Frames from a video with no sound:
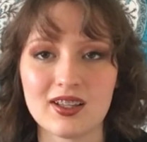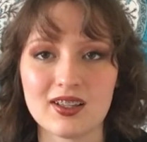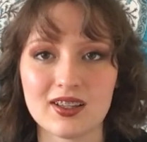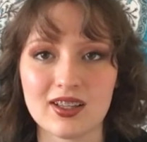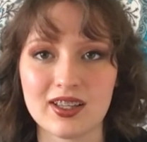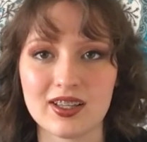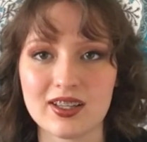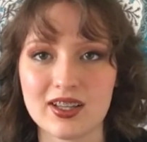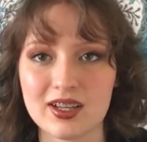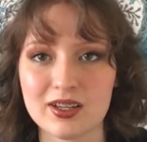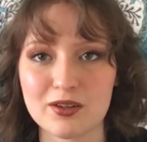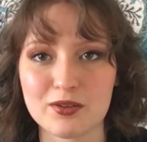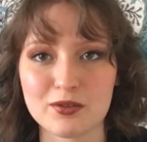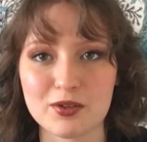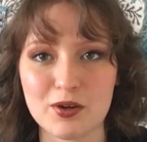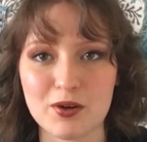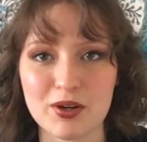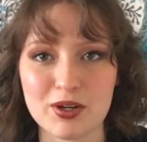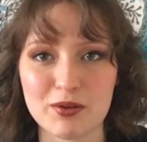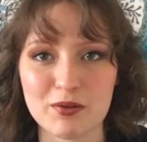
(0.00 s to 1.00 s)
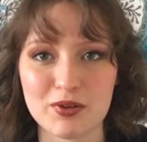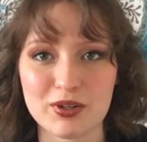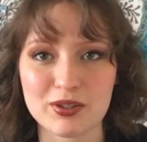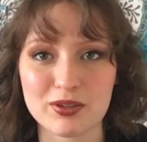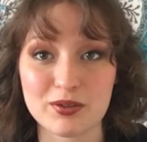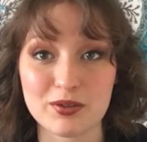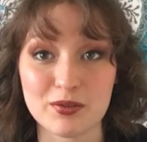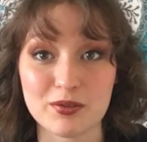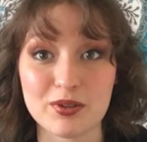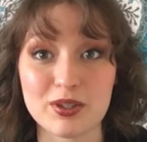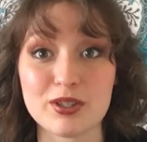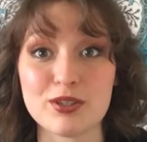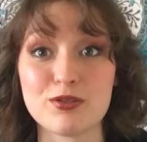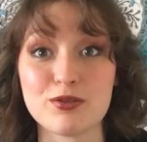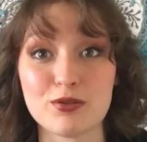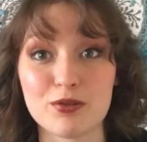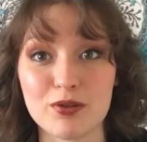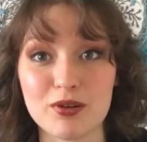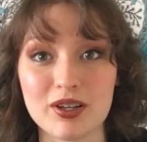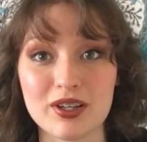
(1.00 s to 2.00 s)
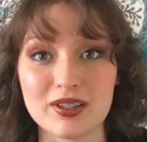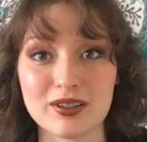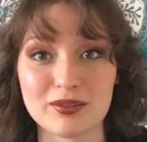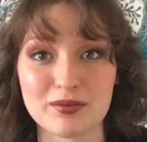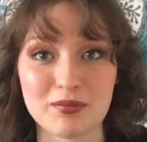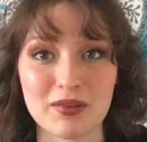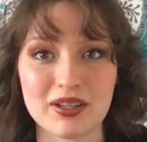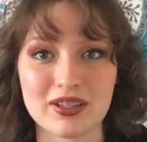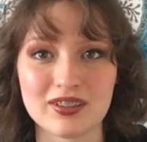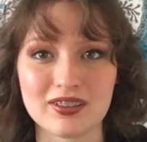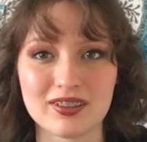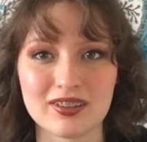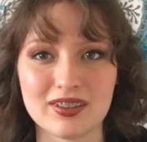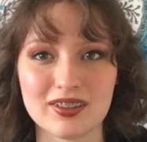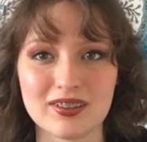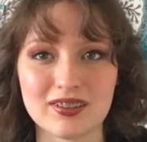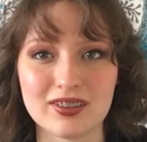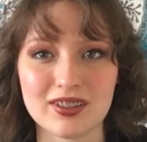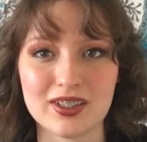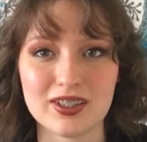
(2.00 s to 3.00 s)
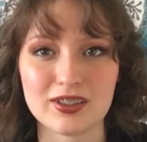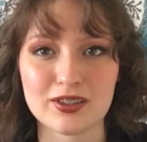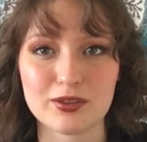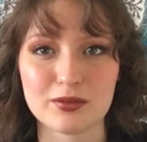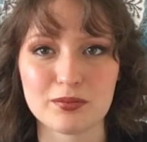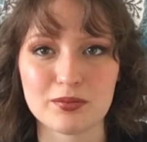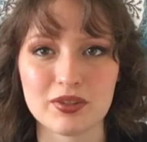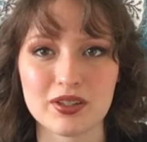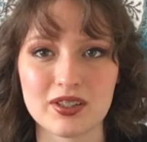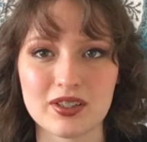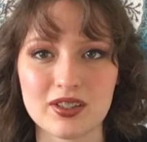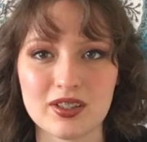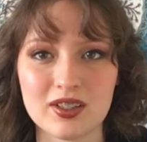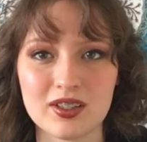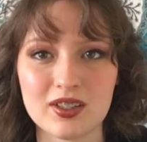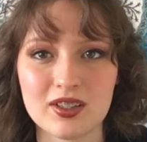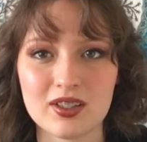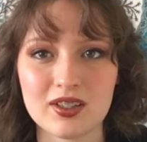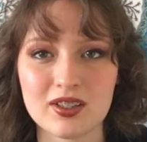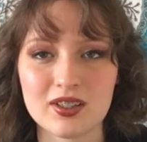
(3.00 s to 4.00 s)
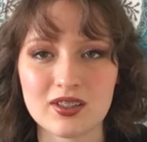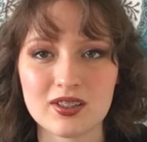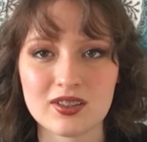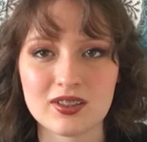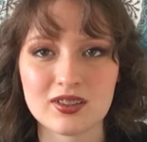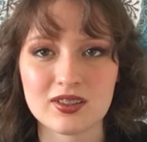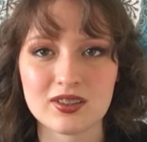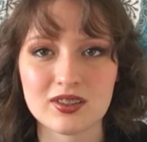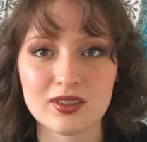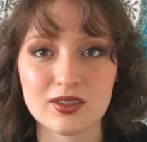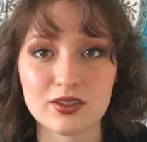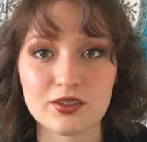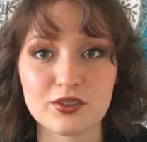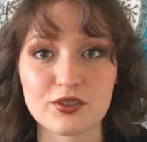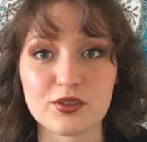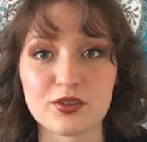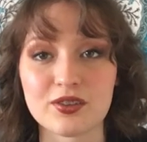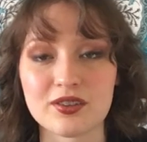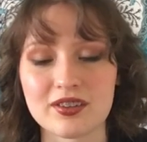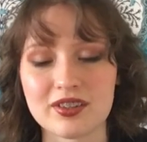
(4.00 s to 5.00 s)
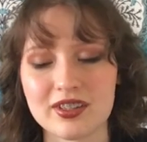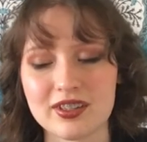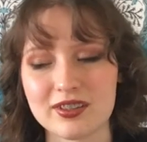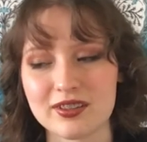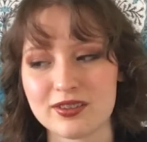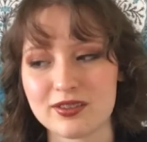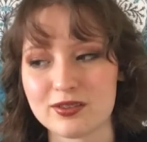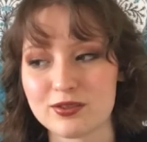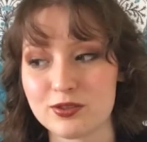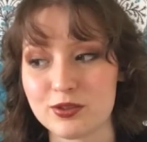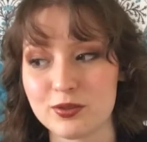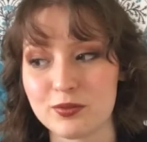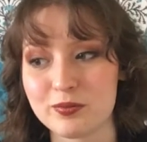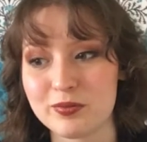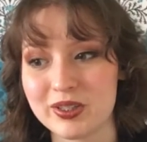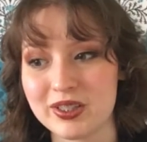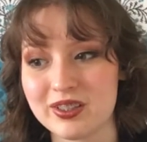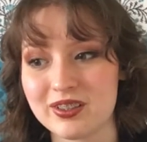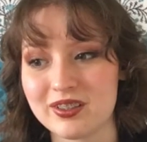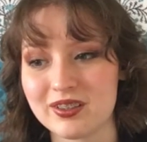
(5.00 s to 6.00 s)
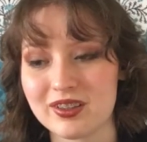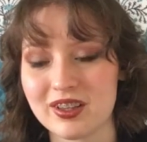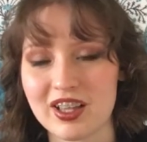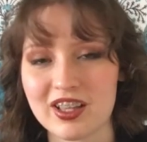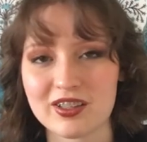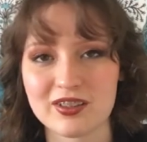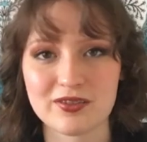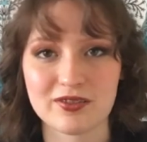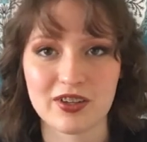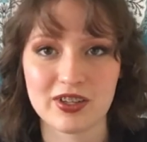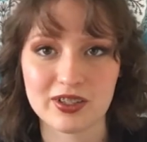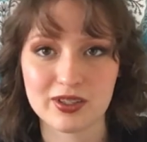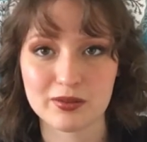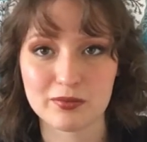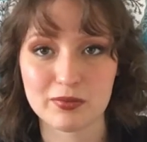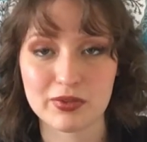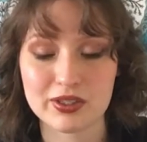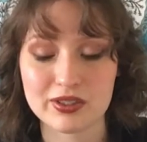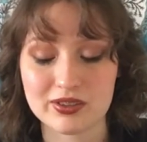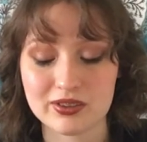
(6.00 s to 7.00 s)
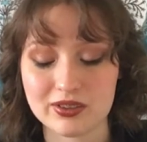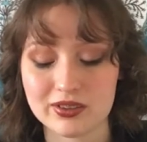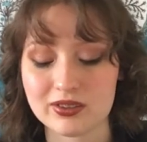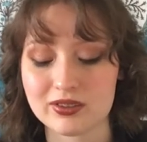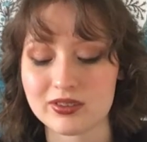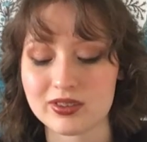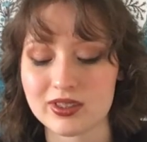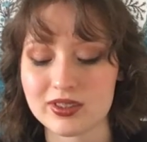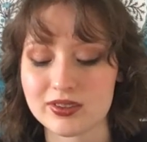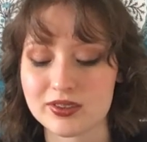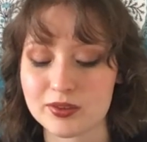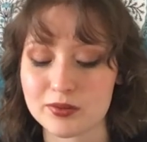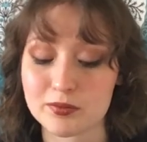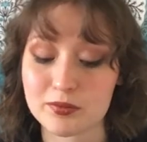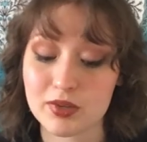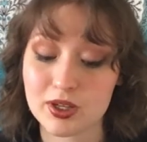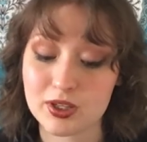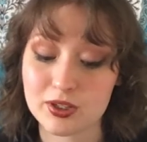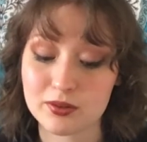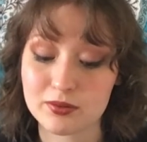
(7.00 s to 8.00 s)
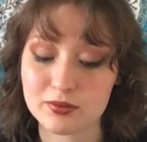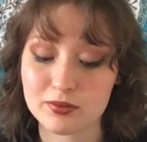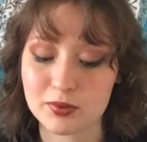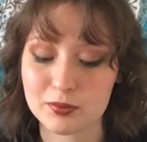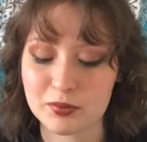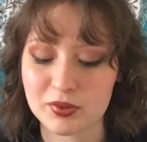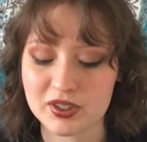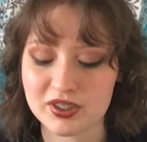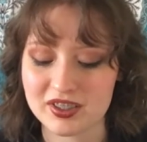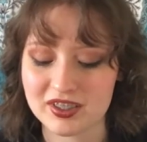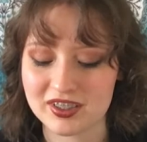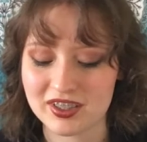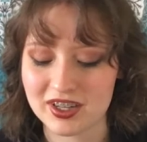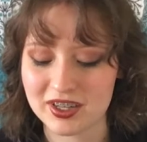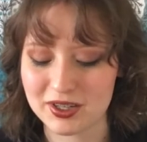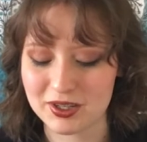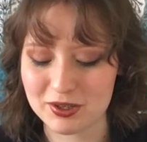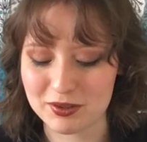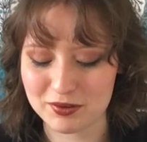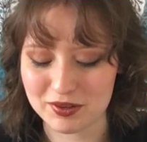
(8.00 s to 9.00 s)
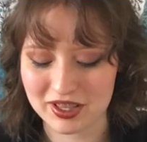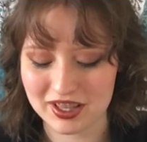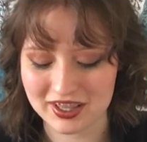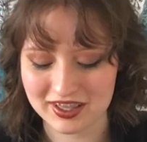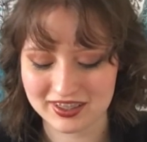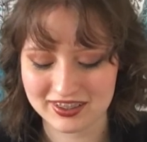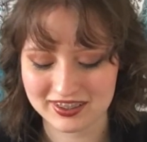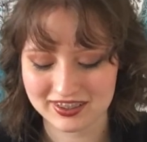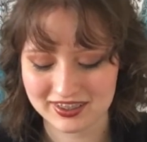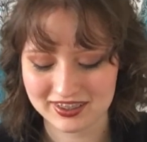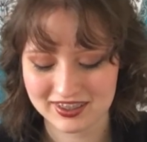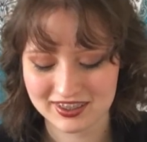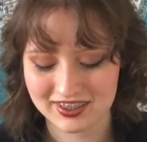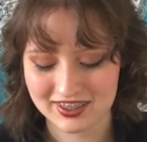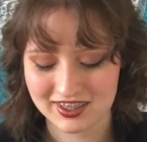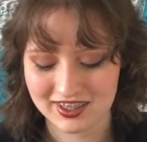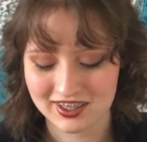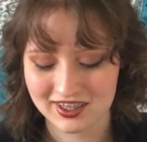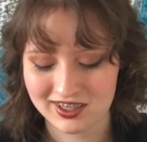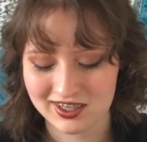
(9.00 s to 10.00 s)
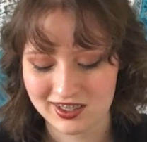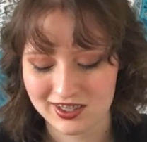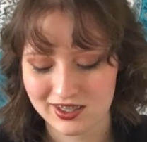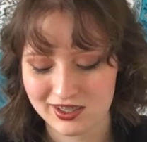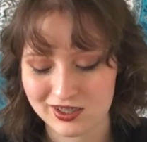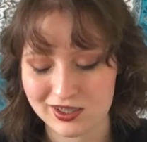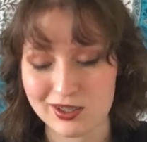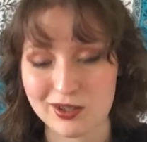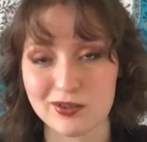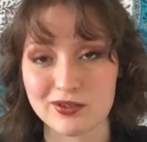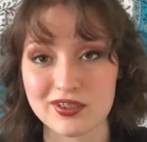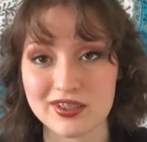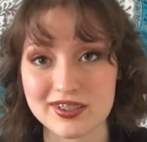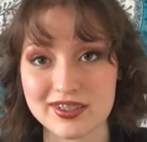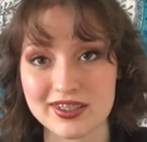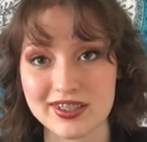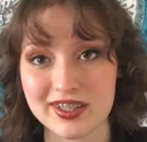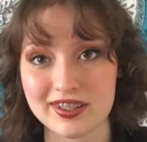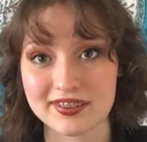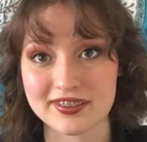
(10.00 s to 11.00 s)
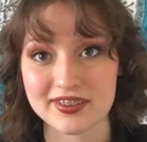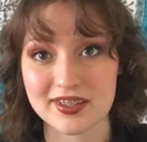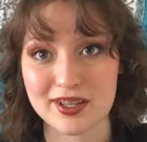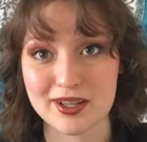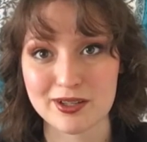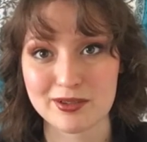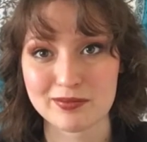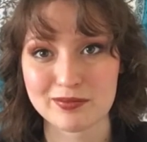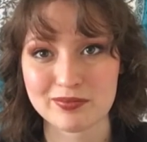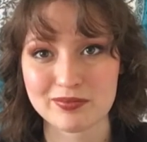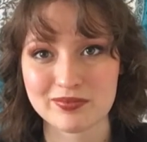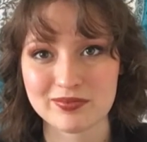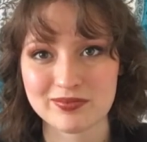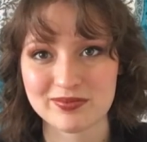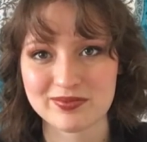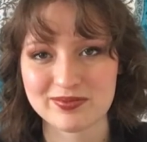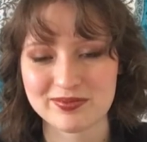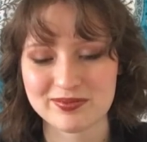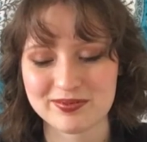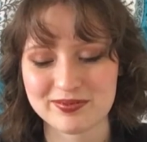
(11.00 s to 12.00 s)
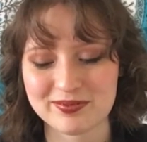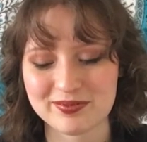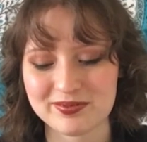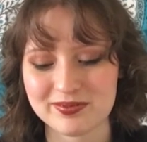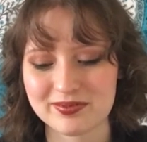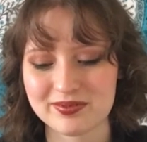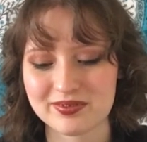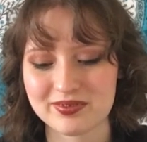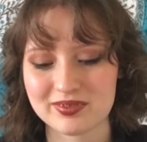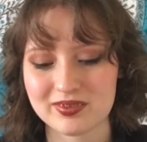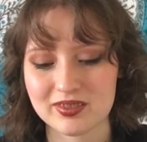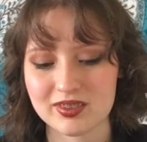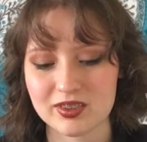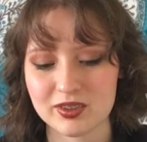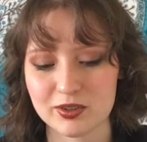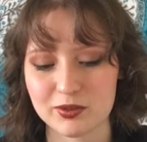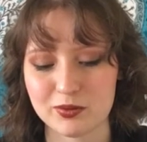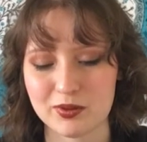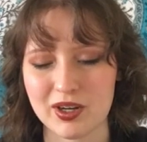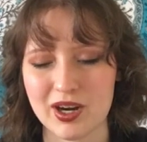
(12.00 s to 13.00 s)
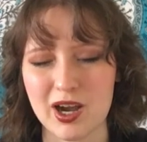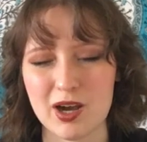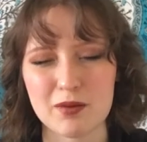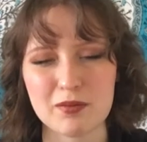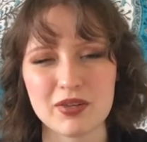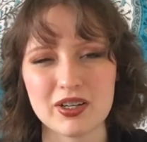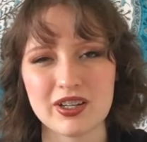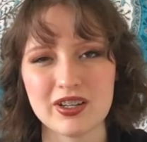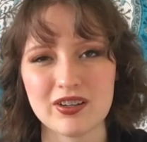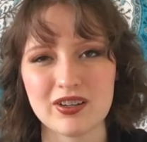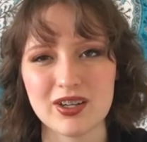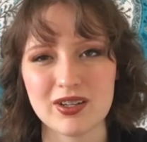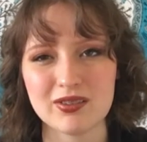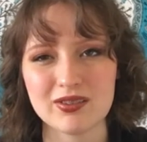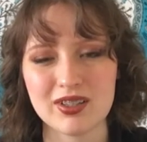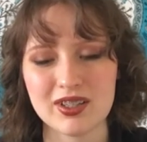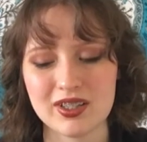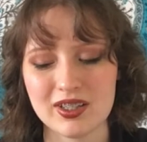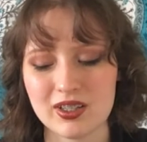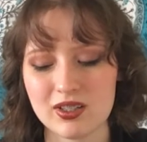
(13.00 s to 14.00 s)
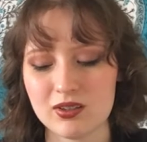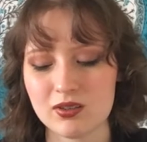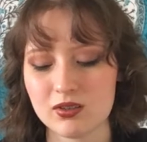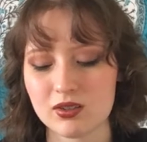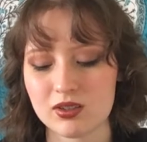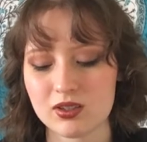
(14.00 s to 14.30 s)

Like, I don't know anyone who enjoys mental illness, but certain things shouldn't be classified as mental illness, in my opinion anyways. You know, the DSM. I swear, how many you're at right now?